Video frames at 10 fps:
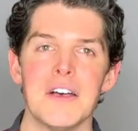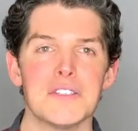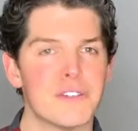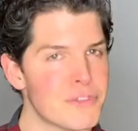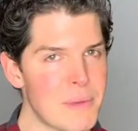
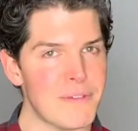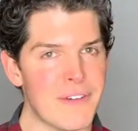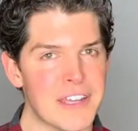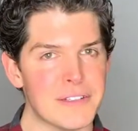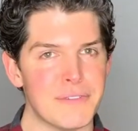So for my
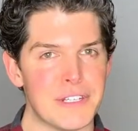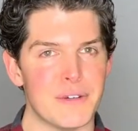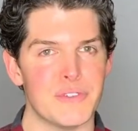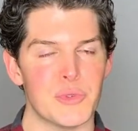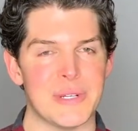final
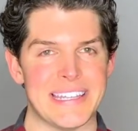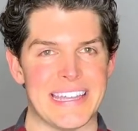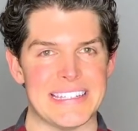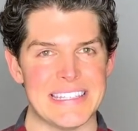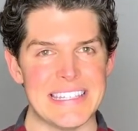video of
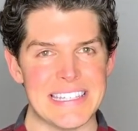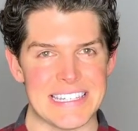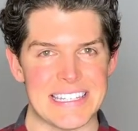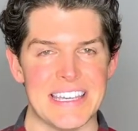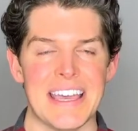
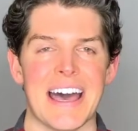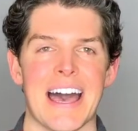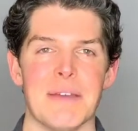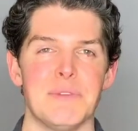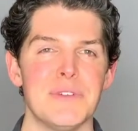2018,
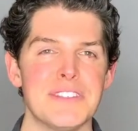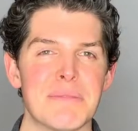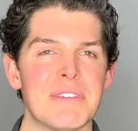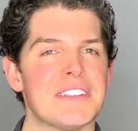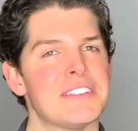I'm doing
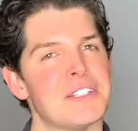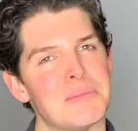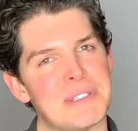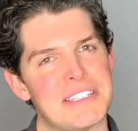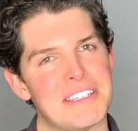something a
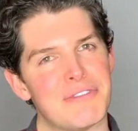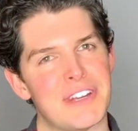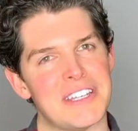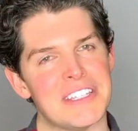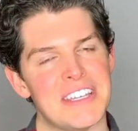little bit
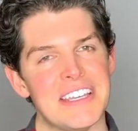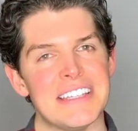different.